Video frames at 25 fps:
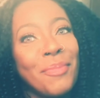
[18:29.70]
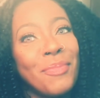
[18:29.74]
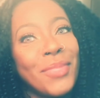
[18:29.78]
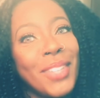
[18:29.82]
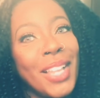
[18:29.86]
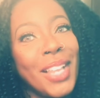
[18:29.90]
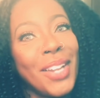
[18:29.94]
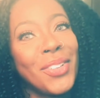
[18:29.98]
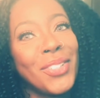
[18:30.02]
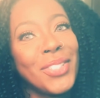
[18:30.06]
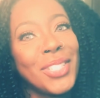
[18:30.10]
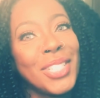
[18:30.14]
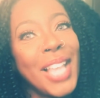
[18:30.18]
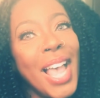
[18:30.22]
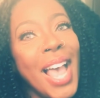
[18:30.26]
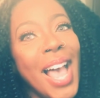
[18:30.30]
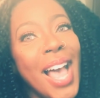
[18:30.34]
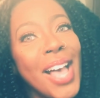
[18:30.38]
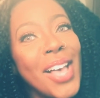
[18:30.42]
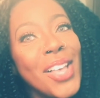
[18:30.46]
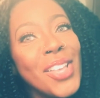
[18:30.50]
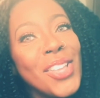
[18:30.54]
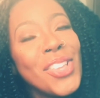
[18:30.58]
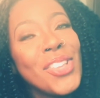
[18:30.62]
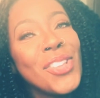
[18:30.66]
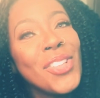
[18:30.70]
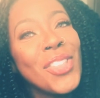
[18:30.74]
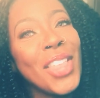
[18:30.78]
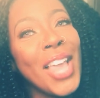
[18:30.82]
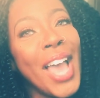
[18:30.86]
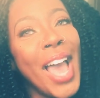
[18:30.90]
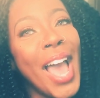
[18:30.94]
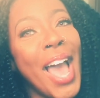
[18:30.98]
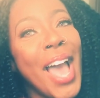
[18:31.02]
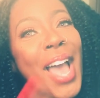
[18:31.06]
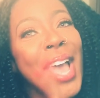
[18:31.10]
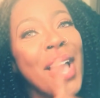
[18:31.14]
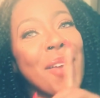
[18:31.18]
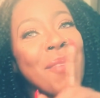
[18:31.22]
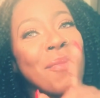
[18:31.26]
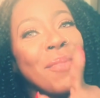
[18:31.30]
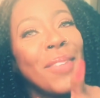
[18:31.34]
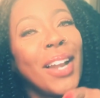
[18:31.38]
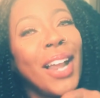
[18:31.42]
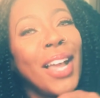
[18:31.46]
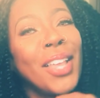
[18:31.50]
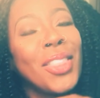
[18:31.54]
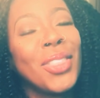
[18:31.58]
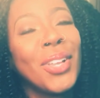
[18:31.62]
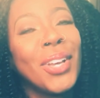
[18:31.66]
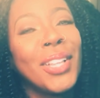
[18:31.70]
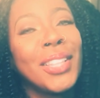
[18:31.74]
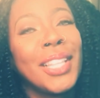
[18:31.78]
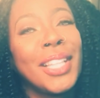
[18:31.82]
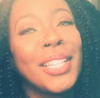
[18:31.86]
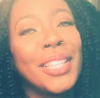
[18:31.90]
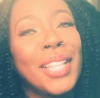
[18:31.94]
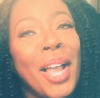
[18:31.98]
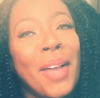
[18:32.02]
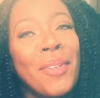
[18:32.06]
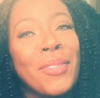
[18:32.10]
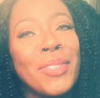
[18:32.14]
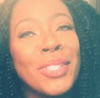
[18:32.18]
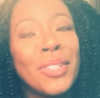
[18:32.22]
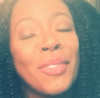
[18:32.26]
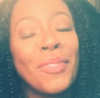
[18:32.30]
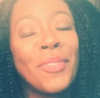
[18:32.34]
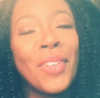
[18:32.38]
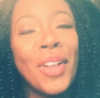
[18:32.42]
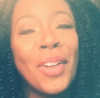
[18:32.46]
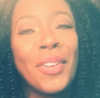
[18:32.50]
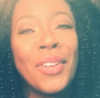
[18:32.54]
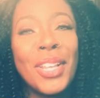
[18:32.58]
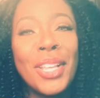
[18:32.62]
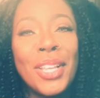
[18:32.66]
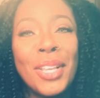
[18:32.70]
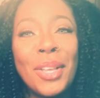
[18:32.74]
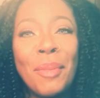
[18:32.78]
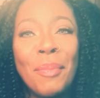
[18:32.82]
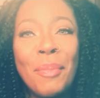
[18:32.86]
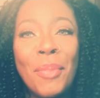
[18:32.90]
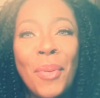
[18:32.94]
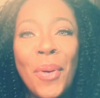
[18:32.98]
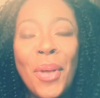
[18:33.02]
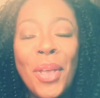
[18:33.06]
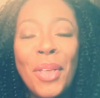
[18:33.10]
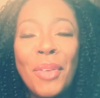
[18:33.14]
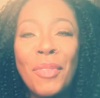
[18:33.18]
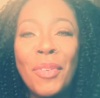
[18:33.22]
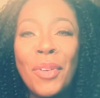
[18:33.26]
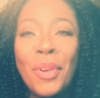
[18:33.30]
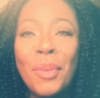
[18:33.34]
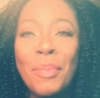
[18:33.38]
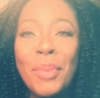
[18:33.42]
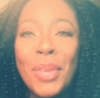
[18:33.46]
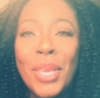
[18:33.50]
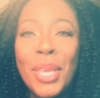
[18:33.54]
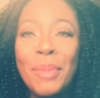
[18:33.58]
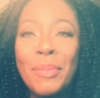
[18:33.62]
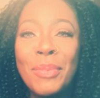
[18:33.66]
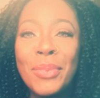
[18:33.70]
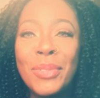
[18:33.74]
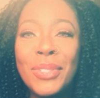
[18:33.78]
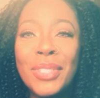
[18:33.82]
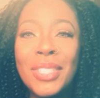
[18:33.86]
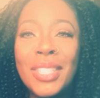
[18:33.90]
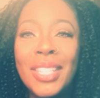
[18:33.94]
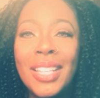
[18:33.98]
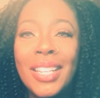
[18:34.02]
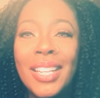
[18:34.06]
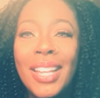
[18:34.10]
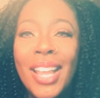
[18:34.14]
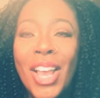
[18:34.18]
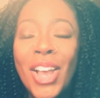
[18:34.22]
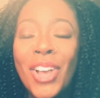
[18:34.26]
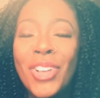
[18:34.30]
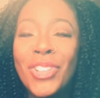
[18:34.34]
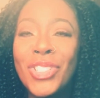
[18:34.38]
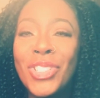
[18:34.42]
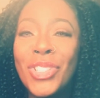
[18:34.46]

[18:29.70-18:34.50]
they don't tell you that, but I thought that that was a very good point for people to know.